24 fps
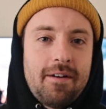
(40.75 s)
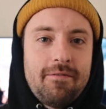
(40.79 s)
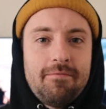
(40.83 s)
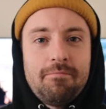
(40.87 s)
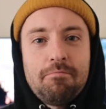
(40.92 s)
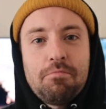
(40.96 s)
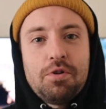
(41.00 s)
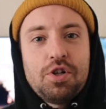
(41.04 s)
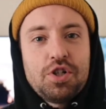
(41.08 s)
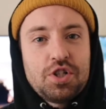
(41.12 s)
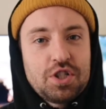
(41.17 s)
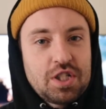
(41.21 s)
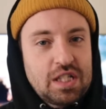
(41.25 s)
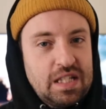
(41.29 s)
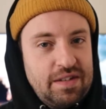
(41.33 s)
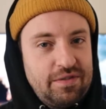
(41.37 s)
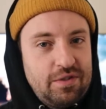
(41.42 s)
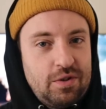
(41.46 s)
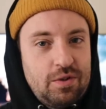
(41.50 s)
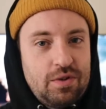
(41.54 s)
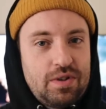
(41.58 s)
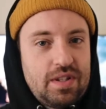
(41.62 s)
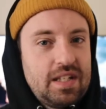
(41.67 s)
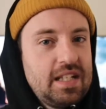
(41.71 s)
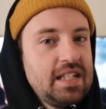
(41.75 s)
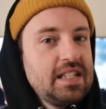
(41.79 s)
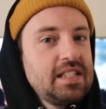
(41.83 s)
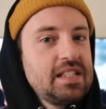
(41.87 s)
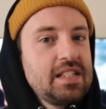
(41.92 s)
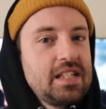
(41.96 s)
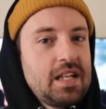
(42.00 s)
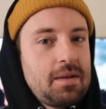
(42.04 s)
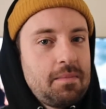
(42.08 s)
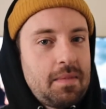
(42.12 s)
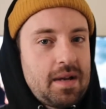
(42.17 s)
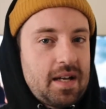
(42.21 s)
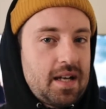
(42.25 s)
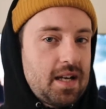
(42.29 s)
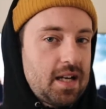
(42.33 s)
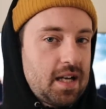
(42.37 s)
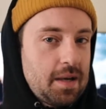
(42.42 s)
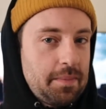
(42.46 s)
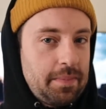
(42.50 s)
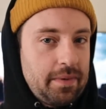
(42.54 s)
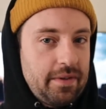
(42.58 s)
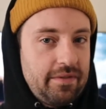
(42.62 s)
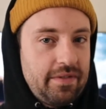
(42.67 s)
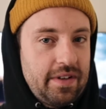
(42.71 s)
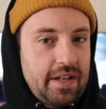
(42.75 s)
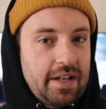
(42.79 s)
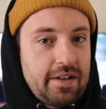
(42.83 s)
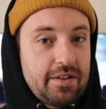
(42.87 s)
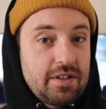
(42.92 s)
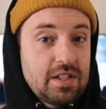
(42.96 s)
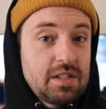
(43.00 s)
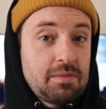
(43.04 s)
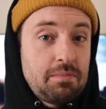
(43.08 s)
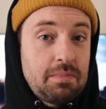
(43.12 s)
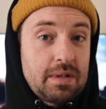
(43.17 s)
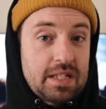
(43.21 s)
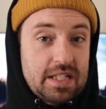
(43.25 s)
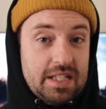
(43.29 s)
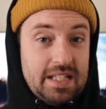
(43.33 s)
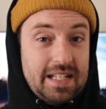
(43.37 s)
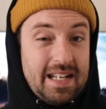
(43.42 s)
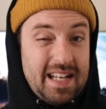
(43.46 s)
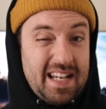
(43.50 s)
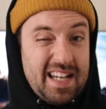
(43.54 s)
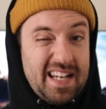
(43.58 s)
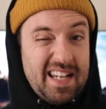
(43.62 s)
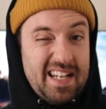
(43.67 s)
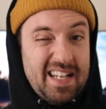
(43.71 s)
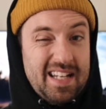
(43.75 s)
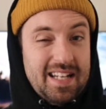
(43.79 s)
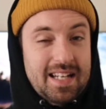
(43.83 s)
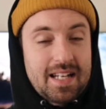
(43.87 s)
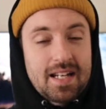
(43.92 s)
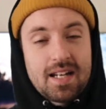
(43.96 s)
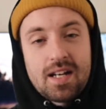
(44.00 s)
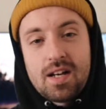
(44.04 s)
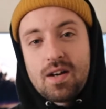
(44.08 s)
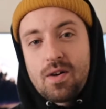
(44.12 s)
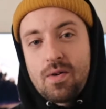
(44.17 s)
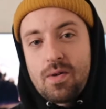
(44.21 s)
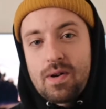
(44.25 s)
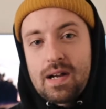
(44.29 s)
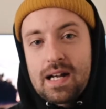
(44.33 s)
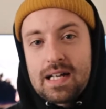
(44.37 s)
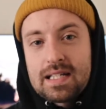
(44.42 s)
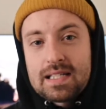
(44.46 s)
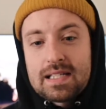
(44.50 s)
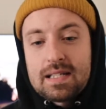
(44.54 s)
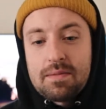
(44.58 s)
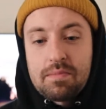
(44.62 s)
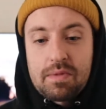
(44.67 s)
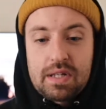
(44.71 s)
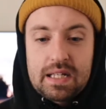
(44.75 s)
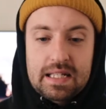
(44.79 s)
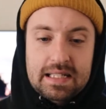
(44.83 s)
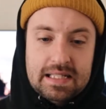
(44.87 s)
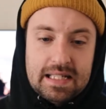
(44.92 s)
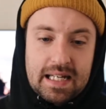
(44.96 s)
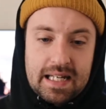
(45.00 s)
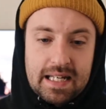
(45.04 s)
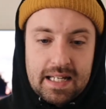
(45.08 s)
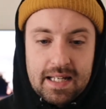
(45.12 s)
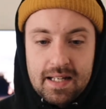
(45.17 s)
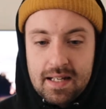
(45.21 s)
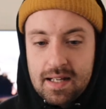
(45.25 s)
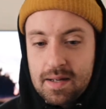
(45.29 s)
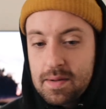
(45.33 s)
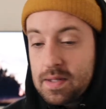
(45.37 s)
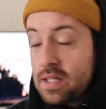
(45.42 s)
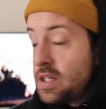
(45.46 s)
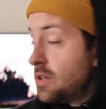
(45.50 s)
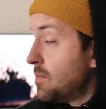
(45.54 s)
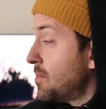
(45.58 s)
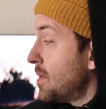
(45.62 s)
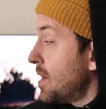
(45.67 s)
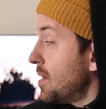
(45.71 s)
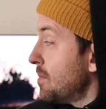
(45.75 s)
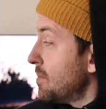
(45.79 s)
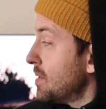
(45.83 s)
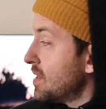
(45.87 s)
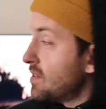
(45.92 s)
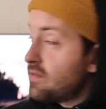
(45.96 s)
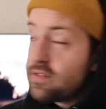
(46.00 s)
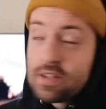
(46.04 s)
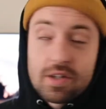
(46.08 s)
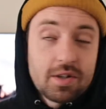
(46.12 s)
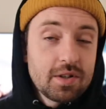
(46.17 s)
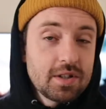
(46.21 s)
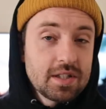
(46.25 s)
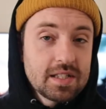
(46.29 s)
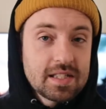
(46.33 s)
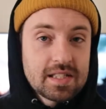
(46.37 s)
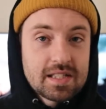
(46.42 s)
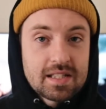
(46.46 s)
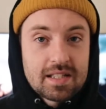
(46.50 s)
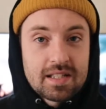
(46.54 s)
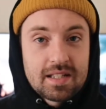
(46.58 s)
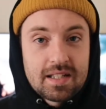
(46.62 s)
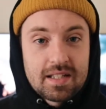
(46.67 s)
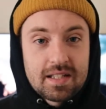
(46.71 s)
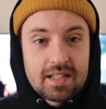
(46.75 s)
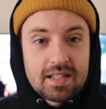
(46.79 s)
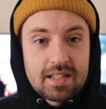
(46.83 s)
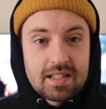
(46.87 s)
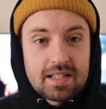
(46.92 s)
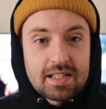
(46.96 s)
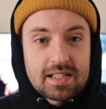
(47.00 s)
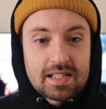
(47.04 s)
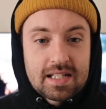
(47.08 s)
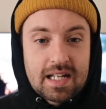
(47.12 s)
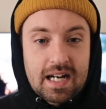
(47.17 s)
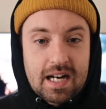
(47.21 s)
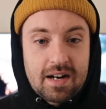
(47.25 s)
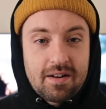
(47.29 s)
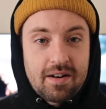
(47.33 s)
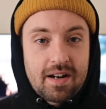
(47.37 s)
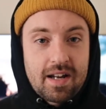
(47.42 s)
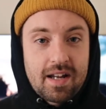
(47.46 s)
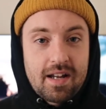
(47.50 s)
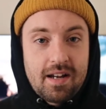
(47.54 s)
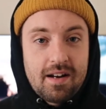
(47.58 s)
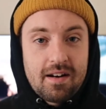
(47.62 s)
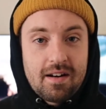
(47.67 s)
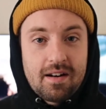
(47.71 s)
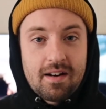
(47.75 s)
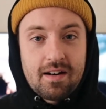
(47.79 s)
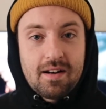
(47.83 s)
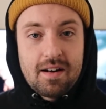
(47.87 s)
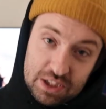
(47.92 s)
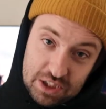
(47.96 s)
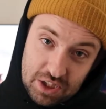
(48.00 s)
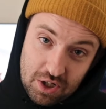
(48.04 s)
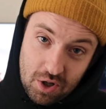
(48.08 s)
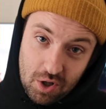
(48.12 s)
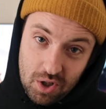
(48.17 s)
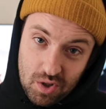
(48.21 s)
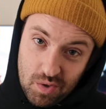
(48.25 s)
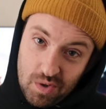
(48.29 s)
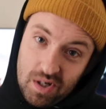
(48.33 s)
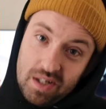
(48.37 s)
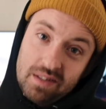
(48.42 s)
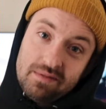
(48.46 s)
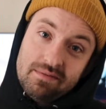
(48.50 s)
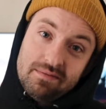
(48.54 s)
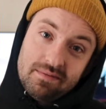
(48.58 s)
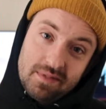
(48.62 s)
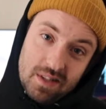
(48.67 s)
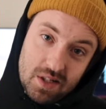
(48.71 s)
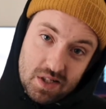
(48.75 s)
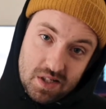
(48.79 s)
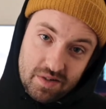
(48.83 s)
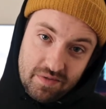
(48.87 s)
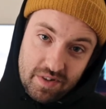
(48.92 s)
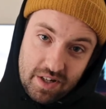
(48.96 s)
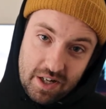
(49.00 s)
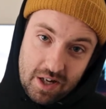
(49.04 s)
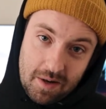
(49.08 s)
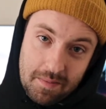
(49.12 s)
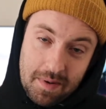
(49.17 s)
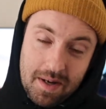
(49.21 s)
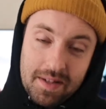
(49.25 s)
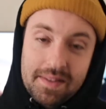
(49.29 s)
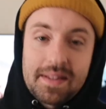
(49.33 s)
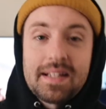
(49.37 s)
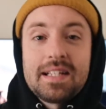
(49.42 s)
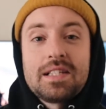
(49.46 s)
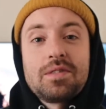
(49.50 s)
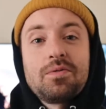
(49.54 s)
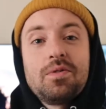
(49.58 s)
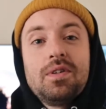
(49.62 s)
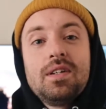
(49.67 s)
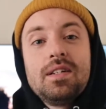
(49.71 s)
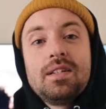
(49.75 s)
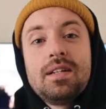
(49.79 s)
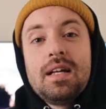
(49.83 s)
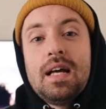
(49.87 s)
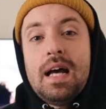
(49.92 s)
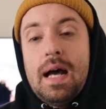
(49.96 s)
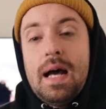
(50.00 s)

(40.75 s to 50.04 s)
purchased a few things, gonna make a couple of videos, but today we got something exciting. I mean, you probably have noticed this guy right here. It's an old one. There's a video about this one.